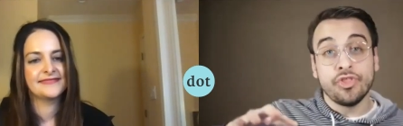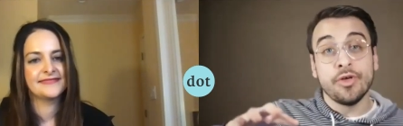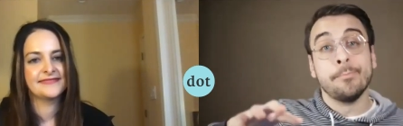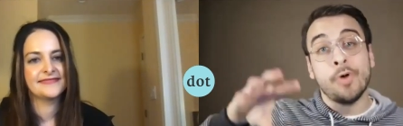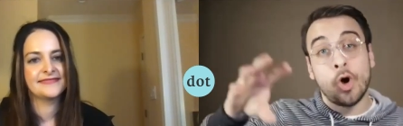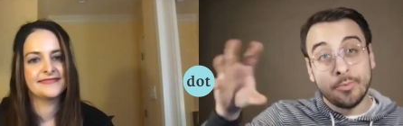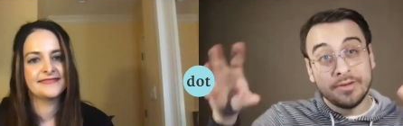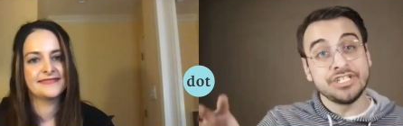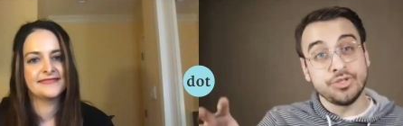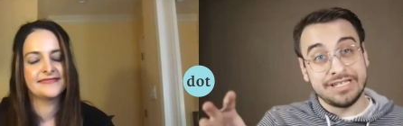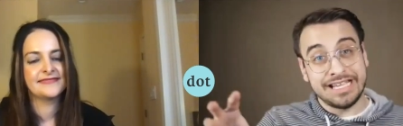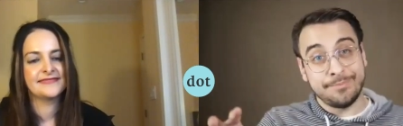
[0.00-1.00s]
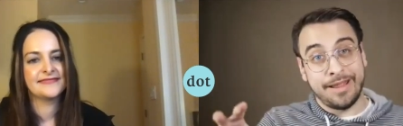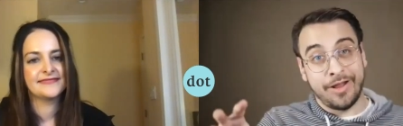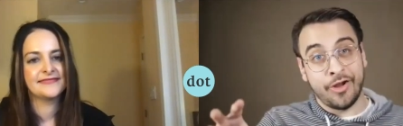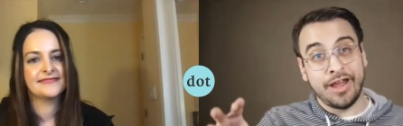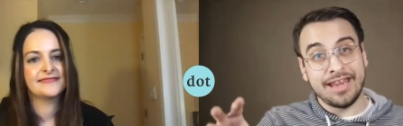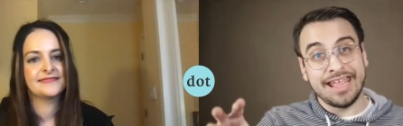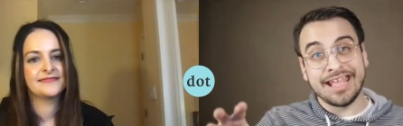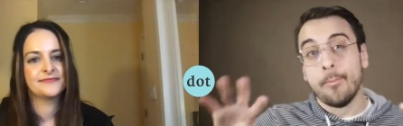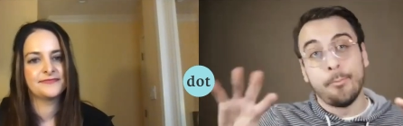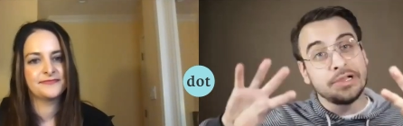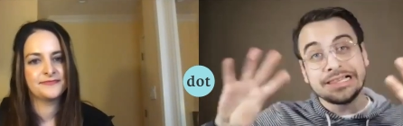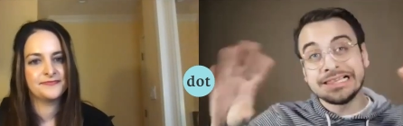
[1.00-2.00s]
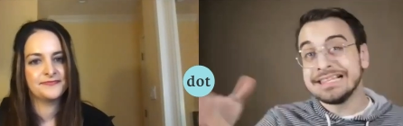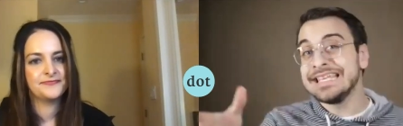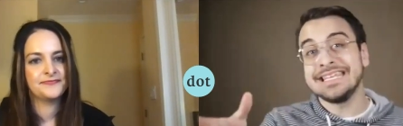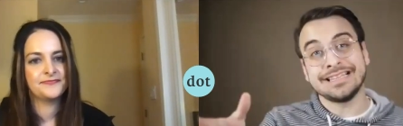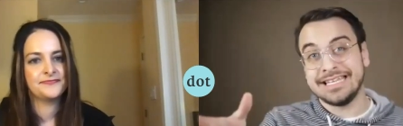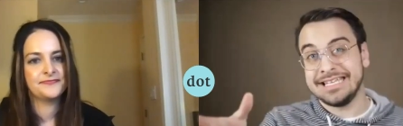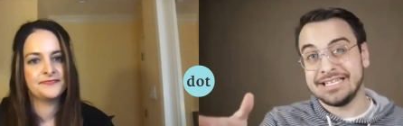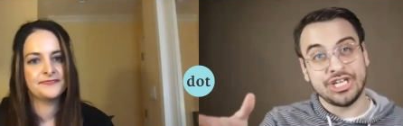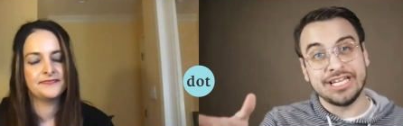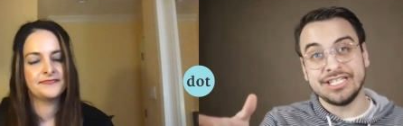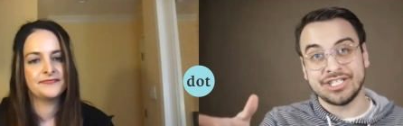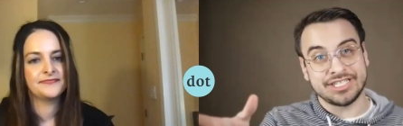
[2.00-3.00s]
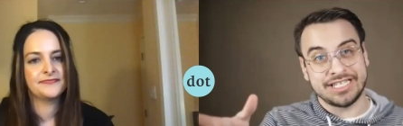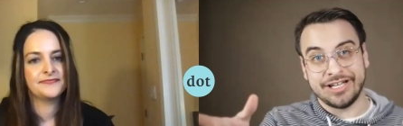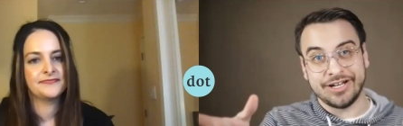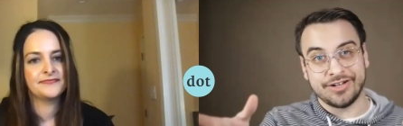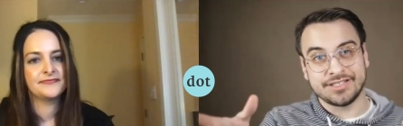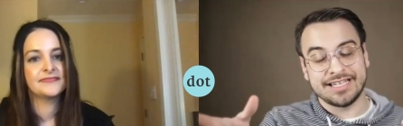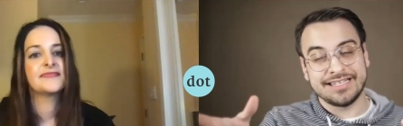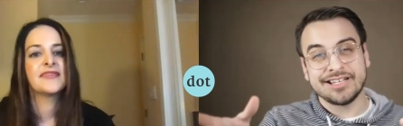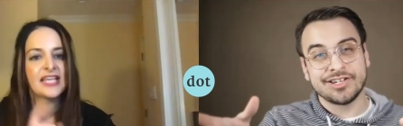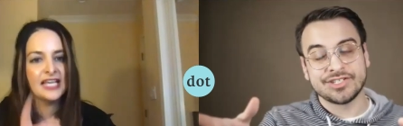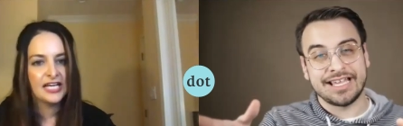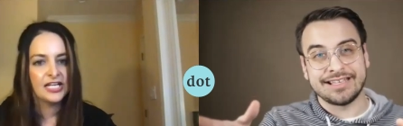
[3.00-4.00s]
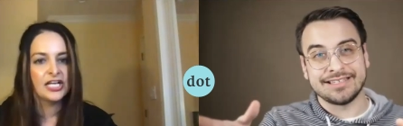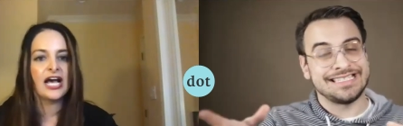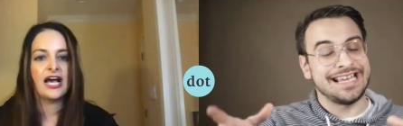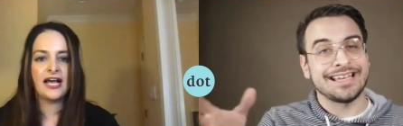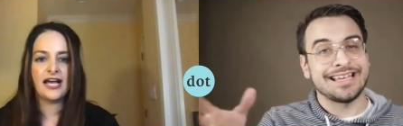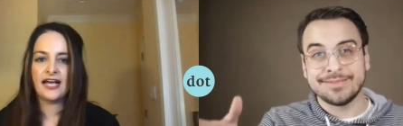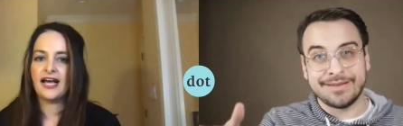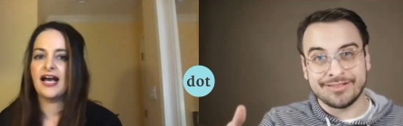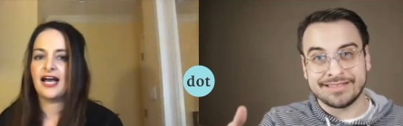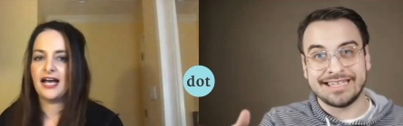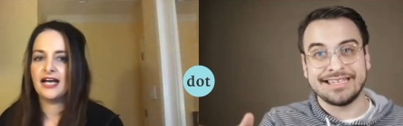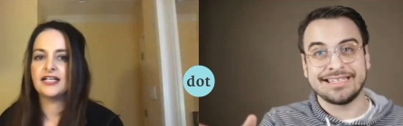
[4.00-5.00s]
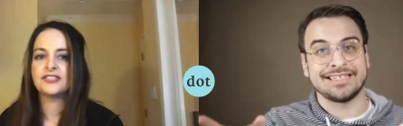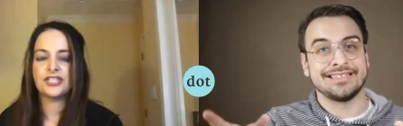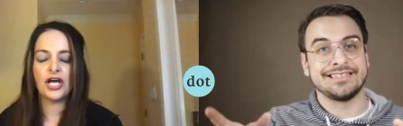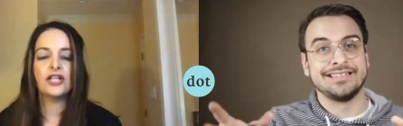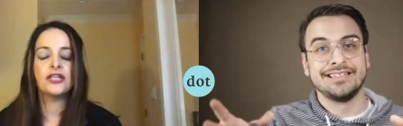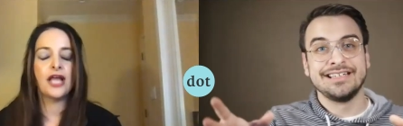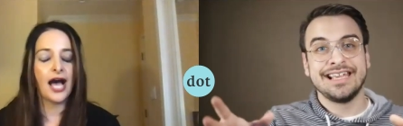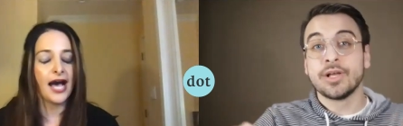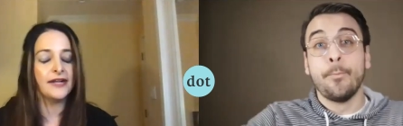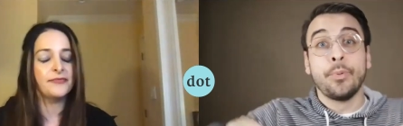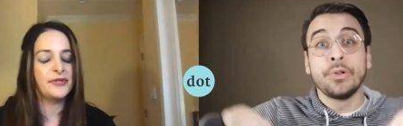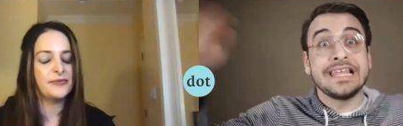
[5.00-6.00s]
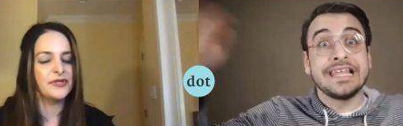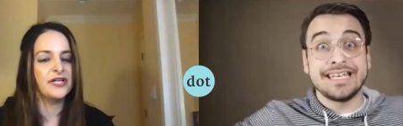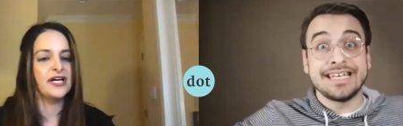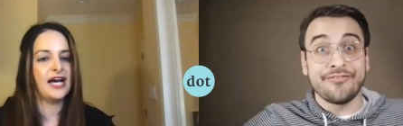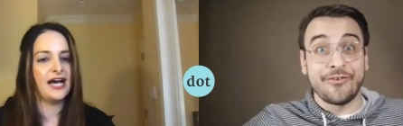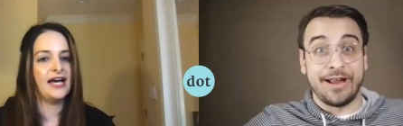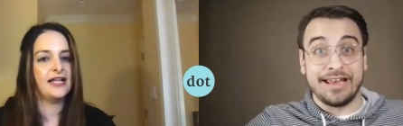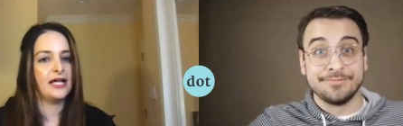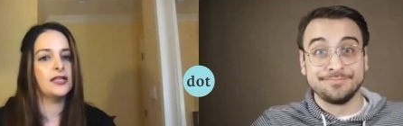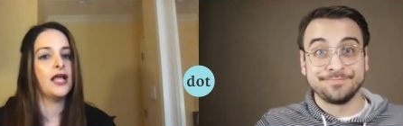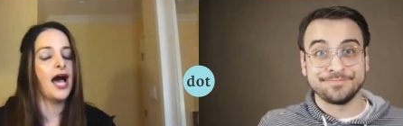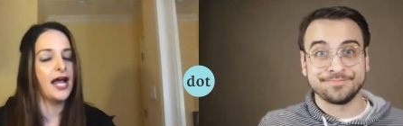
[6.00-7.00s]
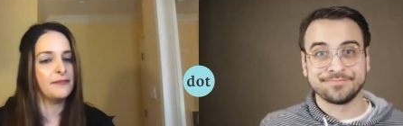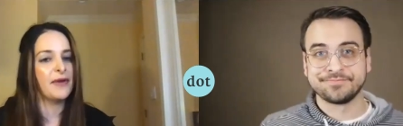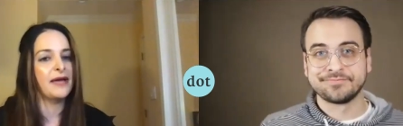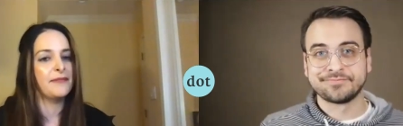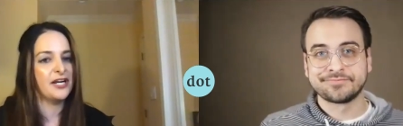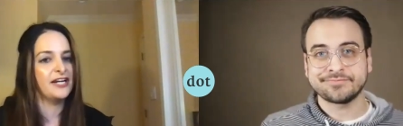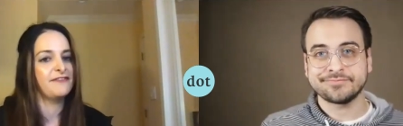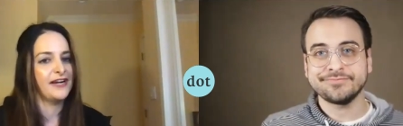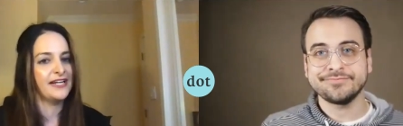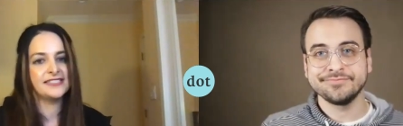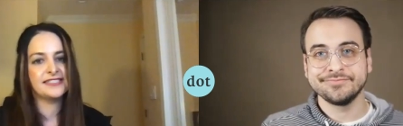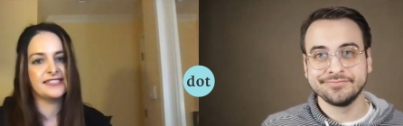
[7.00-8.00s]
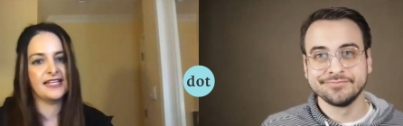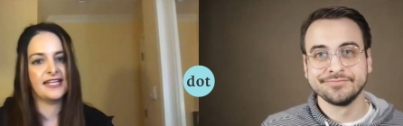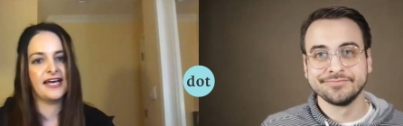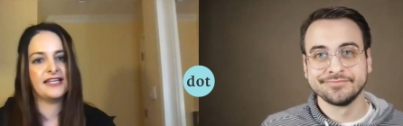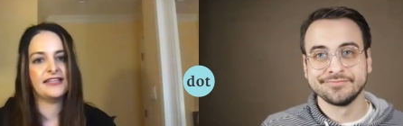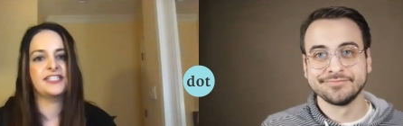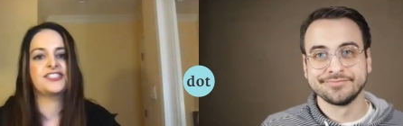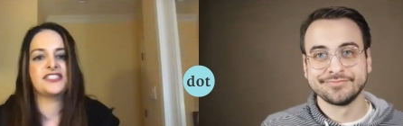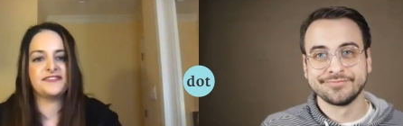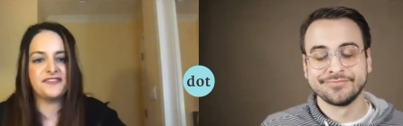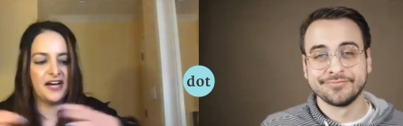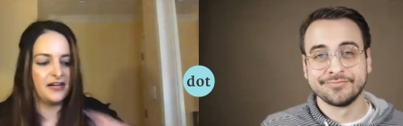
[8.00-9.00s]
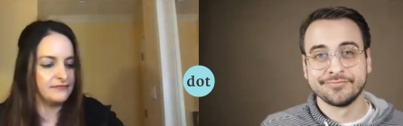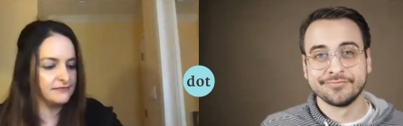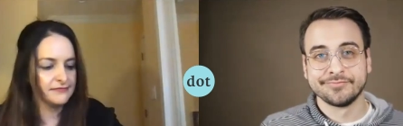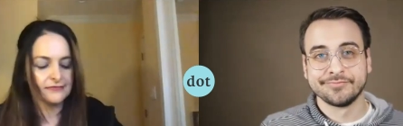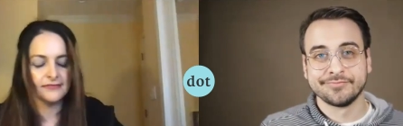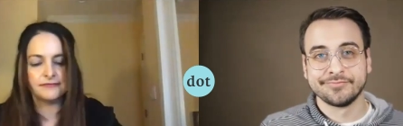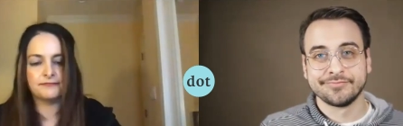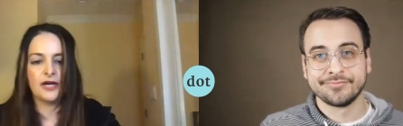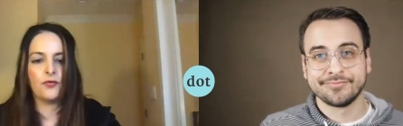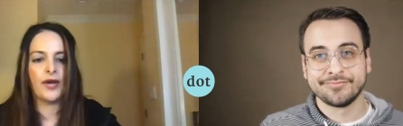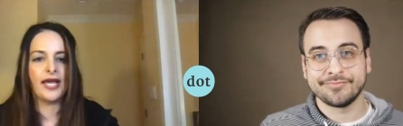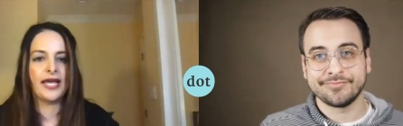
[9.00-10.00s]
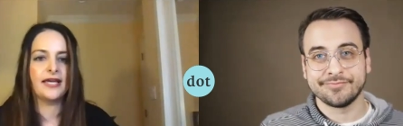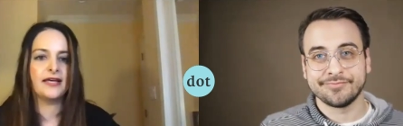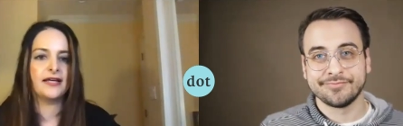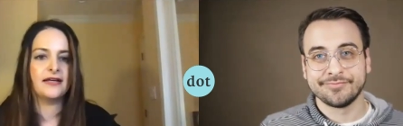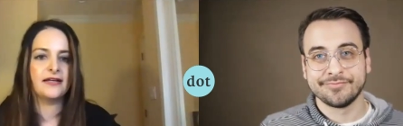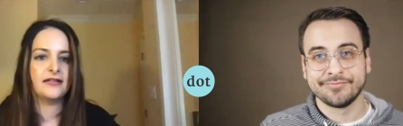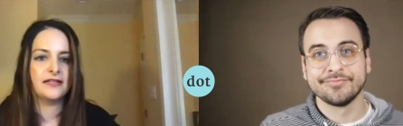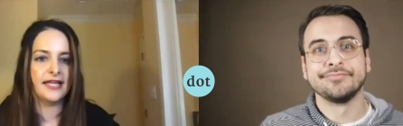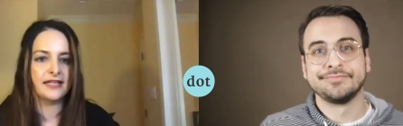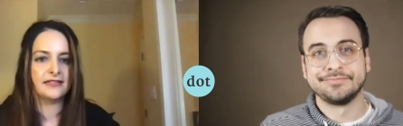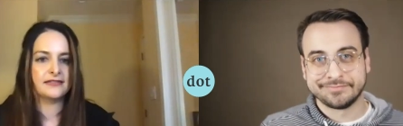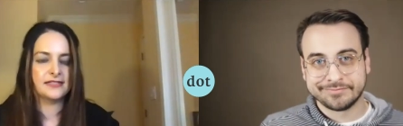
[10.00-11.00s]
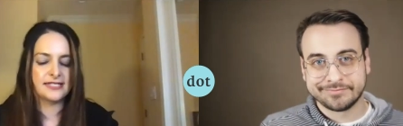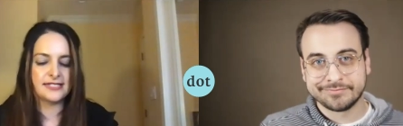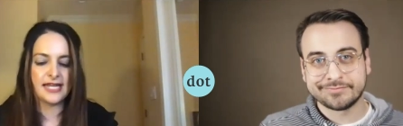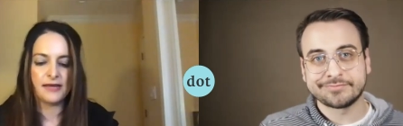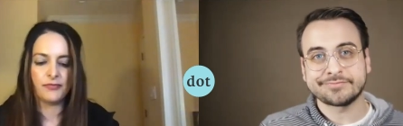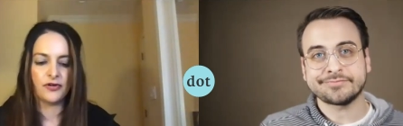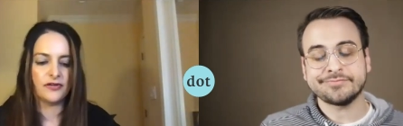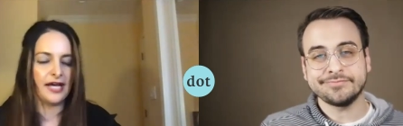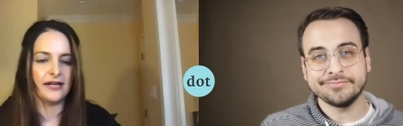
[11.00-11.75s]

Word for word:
Speaker 1: the moment that you get married, it completely changes gears. And there's like stats about this. a lot of
Speaker 2: people, different. a lot of my married friends say that they just felt a way like stable. I